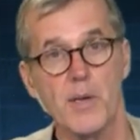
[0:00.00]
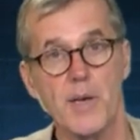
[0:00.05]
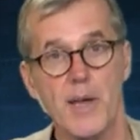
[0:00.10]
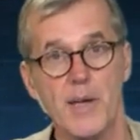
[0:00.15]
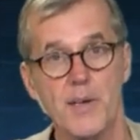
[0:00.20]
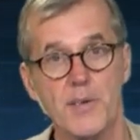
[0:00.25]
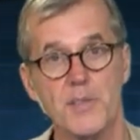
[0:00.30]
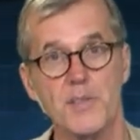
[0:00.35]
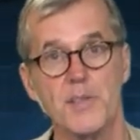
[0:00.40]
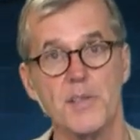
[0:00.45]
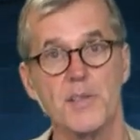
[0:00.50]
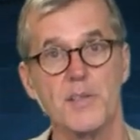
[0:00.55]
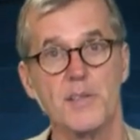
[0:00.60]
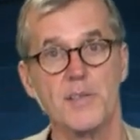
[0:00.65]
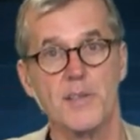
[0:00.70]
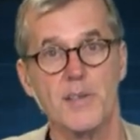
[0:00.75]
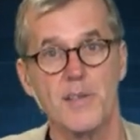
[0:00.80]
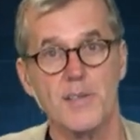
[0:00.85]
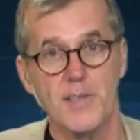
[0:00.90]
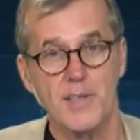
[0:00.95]

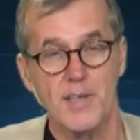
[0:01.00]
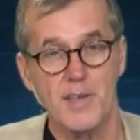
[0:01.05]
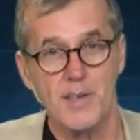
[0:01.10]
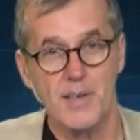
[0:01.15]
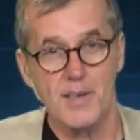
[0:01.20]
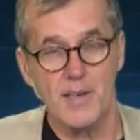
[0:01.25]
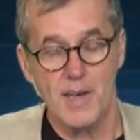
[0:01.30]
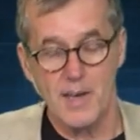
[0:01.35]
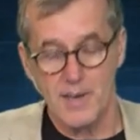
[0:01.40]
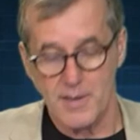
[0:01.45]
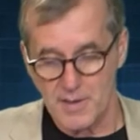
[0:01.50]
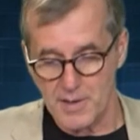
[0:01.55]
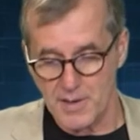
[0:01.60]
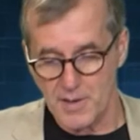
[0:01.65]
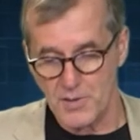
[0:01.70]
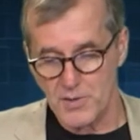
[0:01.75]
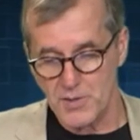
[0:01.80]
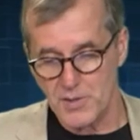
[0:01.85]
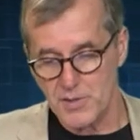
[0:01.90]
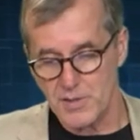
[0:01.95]
analysis. Again,
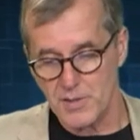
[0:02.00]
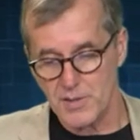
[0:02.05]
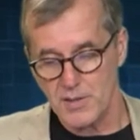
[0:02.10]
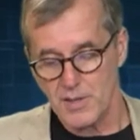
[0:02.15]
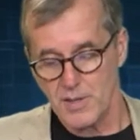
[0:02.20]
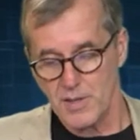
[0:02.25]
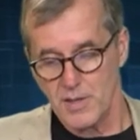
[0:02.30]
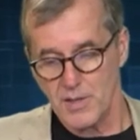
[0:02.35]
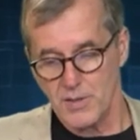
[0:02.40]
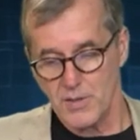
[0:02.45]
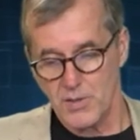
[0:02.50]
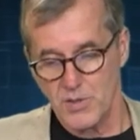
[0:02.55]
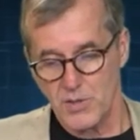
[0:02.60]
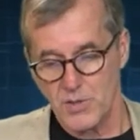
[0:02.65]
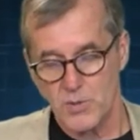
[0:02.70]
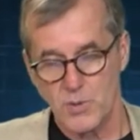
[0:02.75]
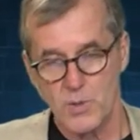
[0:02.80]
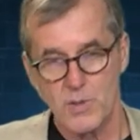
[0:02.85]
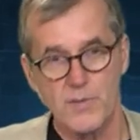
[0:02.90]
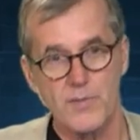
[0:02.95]
just the
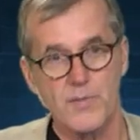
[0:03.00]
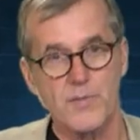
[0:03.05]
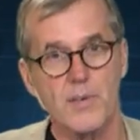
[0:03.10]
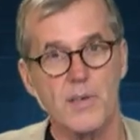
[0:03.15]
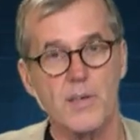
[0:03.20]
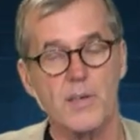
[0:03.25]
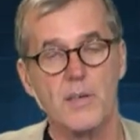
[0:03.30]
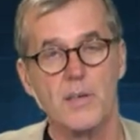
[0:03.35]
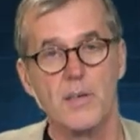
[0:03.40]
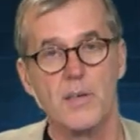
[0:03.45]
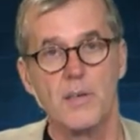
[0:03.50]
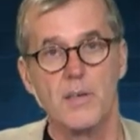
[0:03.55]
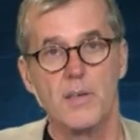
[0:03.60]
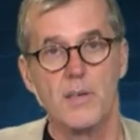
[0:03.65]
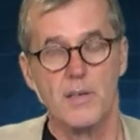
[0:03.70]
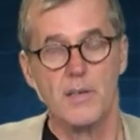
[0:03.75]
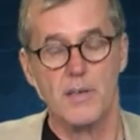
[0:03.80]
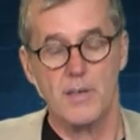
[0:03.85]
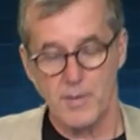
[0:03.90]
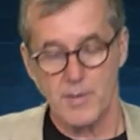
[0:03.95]
sort of
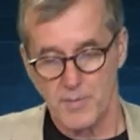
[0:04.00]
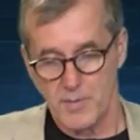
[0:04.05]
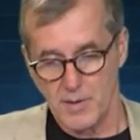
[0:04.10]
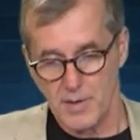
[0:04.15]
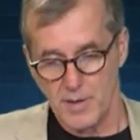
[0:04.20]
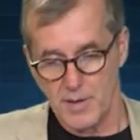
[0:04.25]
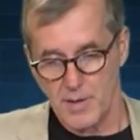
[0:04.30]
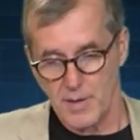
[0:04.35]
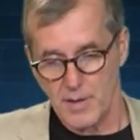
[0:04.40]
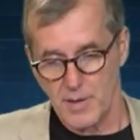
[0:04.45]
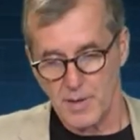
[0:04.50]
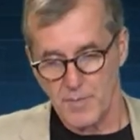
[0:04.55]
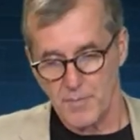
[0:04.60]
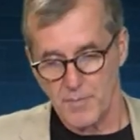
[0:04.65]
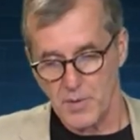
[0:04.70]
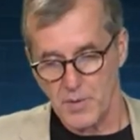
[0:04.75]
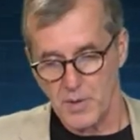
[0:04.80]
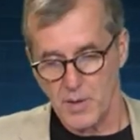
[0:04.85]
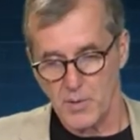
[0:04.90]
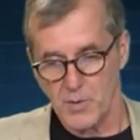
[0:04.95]

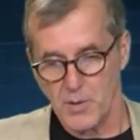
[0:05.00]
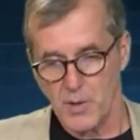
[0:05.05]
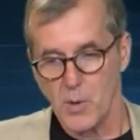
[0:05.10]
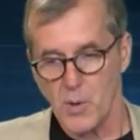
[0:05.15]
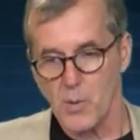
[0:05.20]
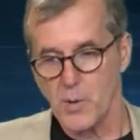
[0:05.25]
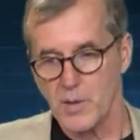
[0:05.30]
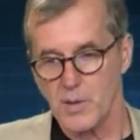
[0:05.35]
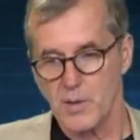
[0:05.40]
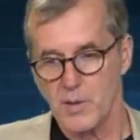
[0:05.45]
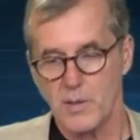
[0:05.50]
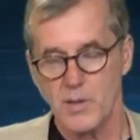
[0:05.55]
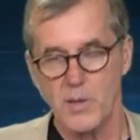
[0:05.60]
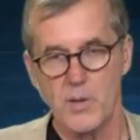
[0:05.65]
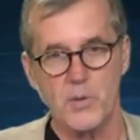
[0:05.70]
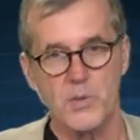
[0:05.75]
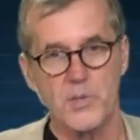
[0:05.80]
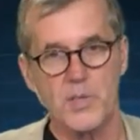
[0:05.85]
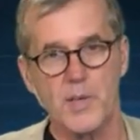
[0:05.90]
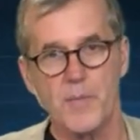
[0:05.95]
note in
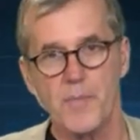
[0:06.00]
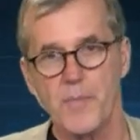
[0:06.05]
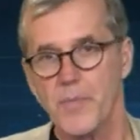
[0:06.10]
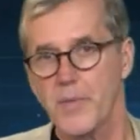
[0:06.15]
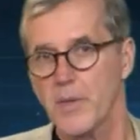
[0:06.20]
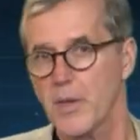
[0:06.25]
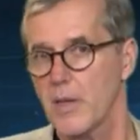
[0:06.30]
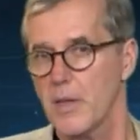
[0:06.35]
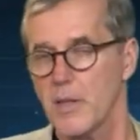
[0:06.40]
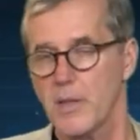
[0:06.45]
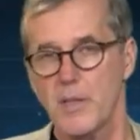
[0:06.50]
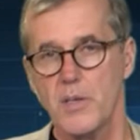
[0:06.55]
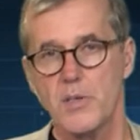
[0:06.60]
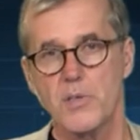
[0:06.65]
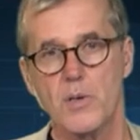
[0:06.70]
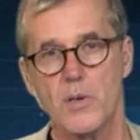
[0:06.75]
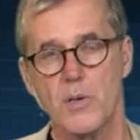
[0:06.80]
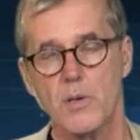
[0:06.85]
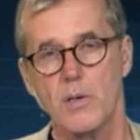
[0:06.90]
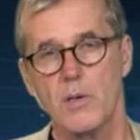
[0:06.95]
closing.
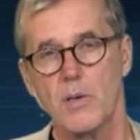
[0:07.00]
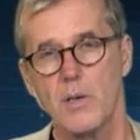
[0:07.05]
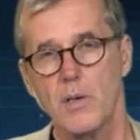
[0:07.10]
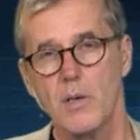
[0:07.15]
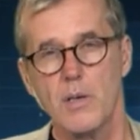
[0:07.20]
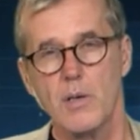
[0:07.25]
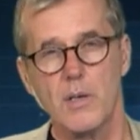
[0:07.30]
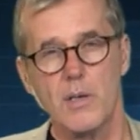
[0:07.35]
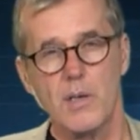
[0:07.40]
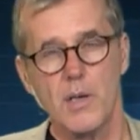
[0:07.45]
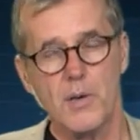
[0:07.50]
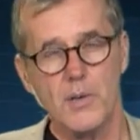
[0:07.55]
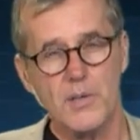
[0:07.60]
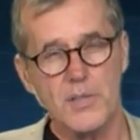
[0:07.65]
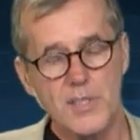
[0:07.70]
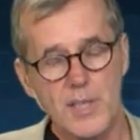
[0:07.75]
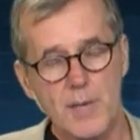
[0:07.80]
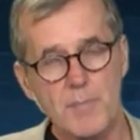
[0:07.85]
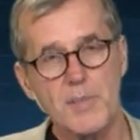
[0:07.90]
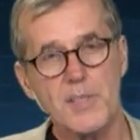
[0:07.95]
These are, in
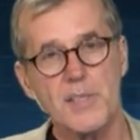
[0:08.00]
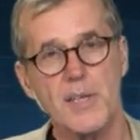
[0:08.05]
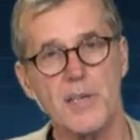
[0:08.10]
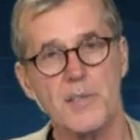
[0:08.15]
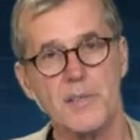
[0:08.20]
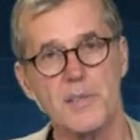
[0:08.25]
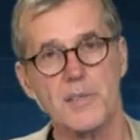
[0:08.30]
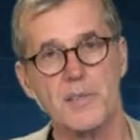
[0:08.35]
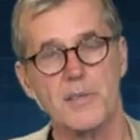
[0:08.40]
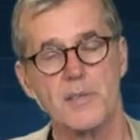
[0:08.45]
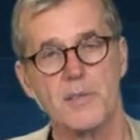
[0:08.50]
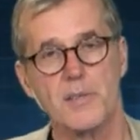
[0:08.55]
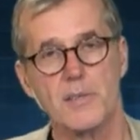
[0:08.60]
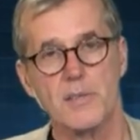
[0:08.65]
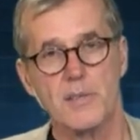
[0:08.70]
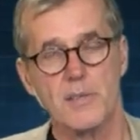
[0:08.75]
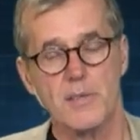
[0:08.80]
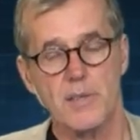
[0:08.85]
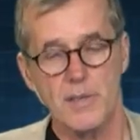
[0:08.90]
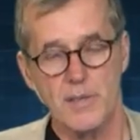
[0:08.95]
some sense,
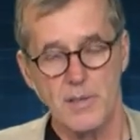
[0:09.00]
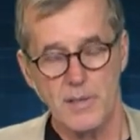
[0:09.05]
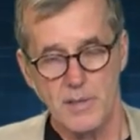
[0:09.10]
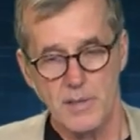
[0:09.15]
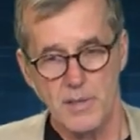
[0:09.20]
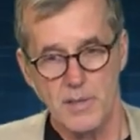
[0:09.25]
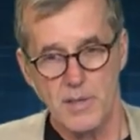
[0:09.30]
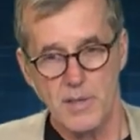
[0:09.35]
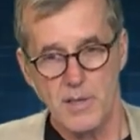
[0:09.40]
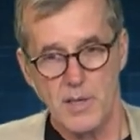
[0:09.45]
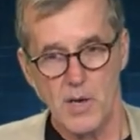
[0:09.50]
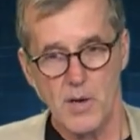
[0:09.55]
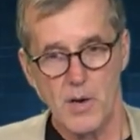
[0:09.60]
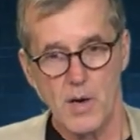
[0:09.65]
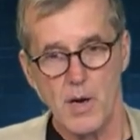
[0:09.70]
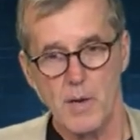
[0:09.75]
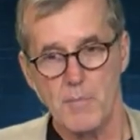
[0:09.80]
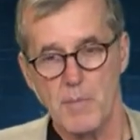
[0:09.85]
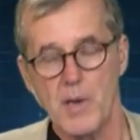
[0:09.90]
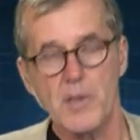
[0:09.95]

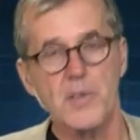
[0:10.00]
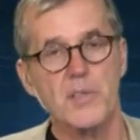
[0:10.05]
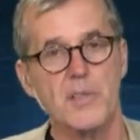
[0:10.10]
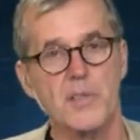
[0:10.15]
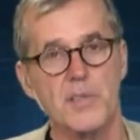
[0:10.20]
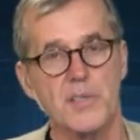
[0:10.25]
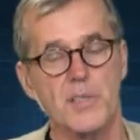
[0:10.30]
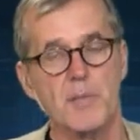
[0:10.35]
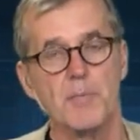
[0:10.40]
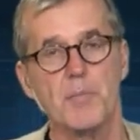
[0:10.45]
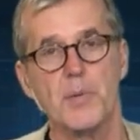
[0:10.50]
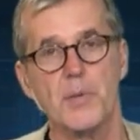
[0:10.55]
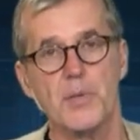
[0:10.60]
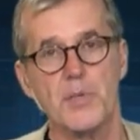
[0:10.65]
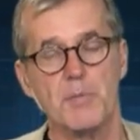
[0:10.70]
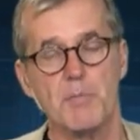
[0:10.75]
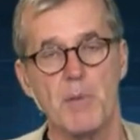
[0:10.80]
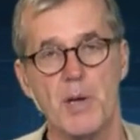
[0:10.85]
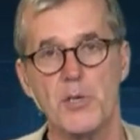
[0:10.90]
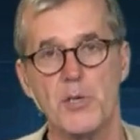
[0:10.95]
amongst the
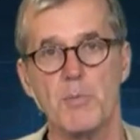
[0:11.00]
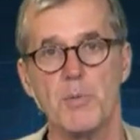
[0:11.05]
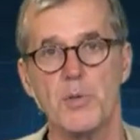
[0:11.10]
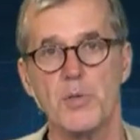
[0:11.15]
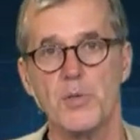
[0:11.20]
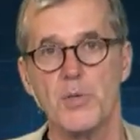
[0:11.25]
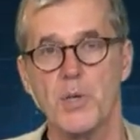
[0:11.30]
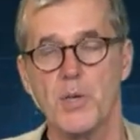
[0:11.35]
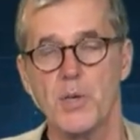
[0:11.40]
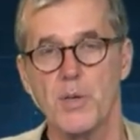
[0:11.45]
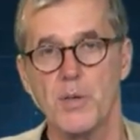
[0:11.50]
simplest measurements you